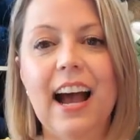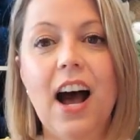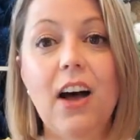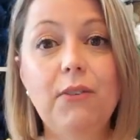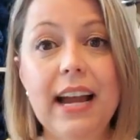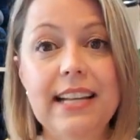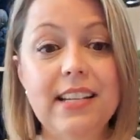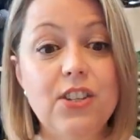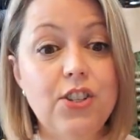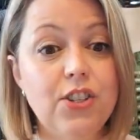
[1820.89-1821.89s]
All right,
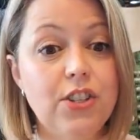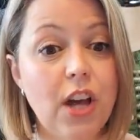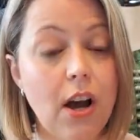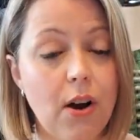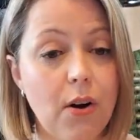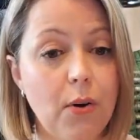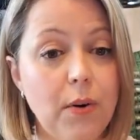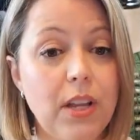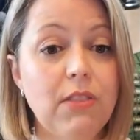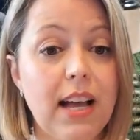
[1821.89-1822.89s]
so
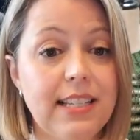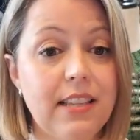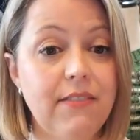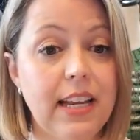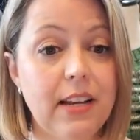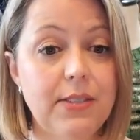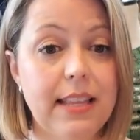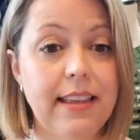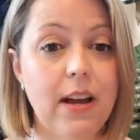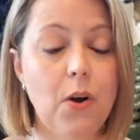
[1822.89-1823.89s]
you lost the video,
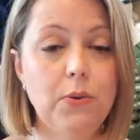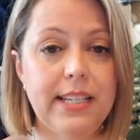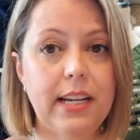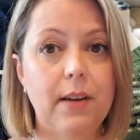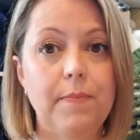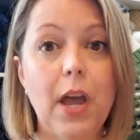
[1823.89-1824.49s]
Cynthia. Oh dear.